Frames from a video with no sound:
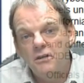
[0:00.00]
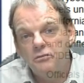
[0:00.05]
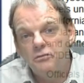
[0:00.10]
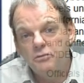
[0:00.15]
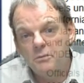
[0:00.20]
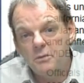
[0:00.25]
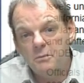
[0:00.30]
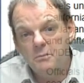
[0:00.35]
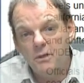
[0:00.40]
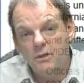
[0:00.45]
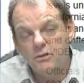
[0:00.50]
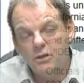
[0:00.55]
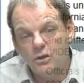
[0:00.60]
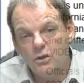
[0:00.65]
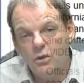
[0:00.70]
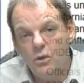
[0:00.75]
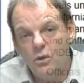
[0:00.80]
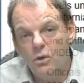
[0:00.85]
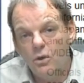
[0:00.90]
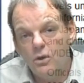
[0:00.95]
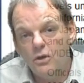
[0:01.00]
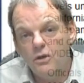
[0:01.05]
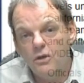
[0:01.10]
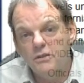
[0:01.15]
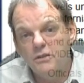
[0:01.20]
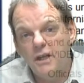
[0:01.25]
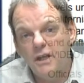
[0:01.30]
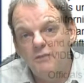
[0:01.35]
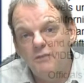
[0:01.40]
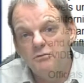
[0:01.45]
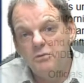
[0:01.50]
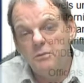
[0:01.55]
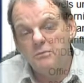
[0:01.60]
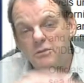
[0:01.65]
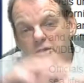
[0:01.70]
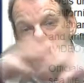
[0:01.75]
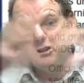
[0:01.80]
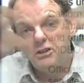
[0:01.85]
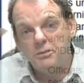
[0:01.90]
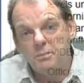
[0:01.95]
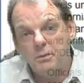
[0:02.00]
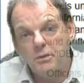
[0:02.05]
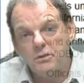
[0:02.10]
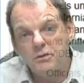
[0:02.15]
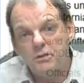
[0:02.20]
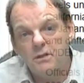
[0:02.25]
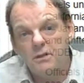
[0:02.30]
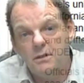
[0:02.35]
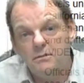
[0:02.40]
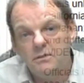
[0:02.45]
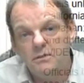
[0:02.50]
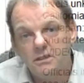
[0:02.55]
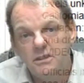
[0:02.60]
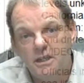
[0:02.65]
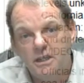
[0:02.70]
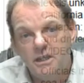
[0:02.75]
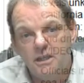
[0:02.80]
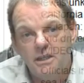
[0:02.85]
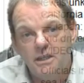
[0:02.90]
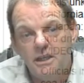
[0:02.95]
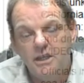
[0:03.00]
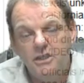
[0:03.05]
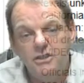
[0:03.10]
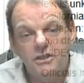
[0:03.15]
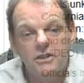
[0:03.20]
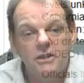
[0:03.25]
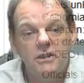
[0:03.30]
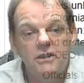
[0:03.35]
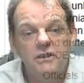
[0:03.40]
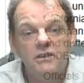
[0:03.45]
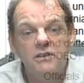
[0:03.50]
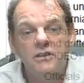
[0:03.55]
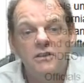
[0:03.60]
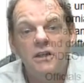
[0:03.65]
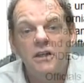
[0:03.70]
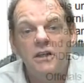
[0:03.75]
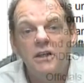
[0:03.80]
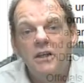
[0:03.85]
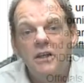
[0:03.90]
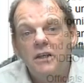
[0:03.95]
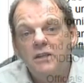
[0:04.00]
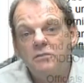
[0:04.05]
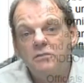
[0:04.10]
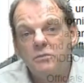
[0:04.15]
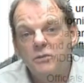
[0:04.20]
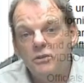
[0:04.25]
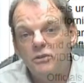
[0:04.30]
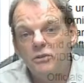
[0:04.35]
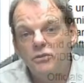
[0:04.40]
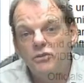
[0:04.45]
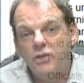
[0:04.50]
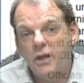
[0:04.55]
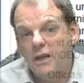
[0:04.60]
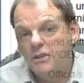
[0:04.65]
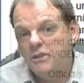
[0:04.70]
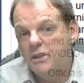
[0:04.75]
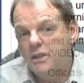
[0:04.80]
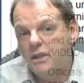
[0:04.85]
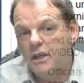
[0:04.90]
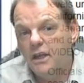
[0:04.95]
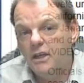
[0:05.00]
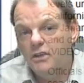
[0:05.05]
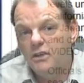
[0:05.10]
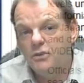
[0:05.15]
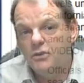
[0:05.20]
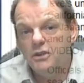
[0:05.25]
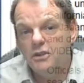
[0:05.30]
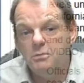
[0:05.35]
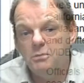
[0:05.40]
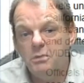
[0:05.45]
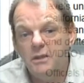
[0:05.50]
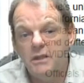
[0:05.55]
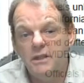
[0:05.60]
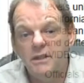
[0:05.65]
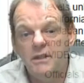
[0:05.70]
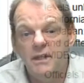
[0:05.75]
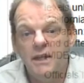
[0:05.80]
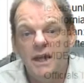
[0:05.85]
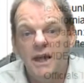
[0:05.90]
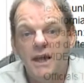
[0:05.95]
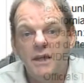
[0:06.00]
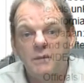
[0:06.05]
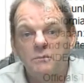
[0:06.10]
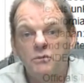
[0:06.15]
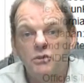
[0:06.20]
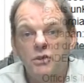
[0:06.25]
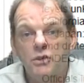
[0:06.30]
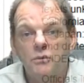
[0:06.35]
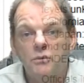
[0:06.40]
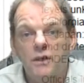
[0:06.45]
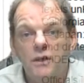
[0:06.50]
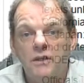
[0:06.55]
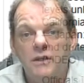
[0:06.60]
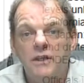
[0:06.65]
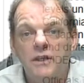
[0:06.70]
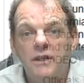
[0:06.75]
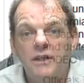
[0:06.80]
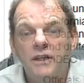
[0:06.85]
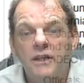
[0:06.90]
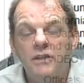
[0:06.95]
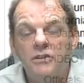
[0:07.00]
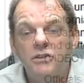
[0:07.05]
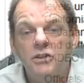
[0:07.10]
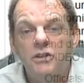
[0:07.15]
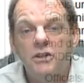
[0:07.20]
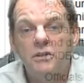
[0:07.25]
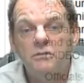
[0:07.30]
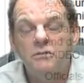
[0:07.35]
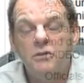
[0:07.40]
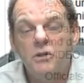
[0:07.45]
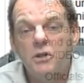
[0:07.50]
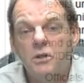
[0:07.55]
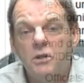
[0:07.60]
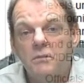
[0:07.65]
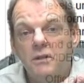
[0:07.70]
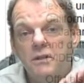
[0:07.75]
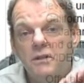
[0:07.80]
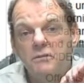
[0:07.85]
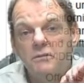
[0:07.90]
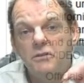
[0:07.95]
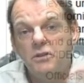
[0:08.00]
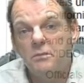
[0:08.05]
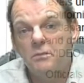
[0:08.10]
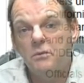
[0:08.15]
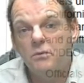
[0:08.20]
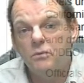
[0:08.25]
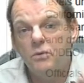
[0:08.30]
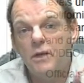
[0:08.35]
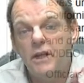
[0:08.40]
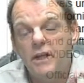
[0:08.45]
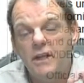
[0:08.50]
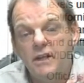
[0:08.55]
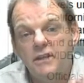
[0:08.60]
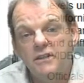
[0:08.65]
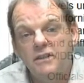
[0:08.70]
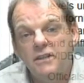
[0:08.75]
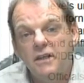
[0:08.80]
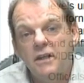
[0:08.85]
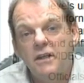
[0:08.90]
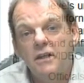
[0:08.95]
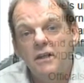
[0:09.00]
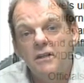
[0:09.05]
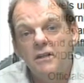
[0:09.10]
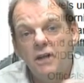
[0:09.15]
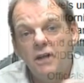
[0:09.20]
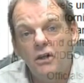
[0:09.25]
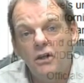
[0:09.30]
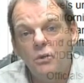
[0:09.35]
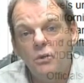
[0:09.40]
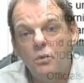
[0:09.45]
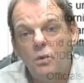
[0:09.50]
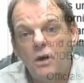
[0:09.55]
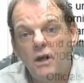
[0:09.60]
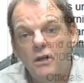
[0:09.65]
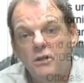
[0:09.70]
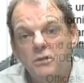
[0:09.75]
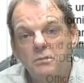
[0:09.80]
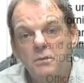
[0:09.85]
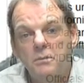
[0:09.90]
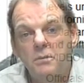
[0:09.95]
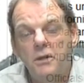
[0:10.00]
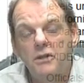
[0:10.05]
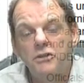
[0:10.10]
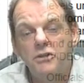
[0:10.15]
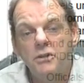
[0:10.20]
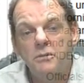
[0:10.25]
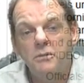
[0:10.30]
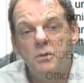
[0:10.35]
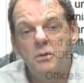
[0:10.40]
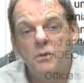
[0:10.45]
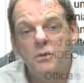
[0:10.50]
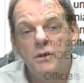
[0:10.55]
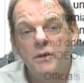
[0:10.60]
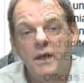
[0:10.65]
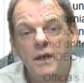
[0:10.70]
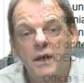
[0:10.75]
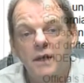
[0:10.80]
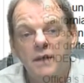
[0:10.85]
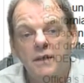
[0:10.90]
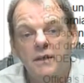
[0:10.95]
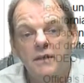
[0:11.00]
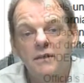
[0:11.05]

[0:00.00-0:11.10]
from the melted cores and from the dispersal of the detonations from the neutrons and the x-rays splitting the atoms directly into the environment every time it rains all the water perpetually pouring on